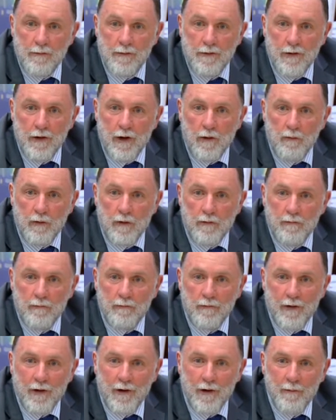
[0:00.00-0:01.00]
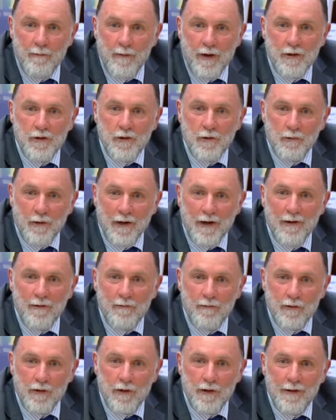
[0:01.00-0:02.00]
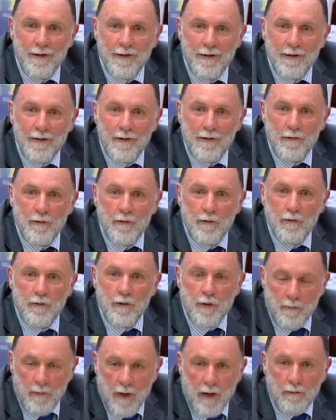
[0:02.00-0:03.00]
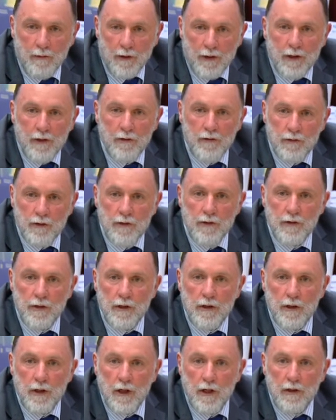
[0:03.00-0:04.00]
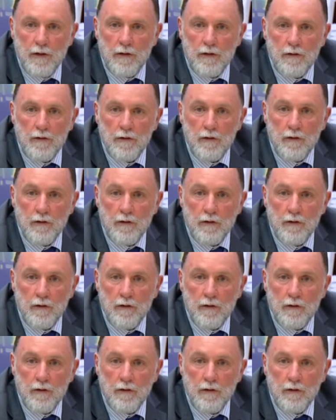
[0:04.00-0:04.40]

we're very much aware of the public interest and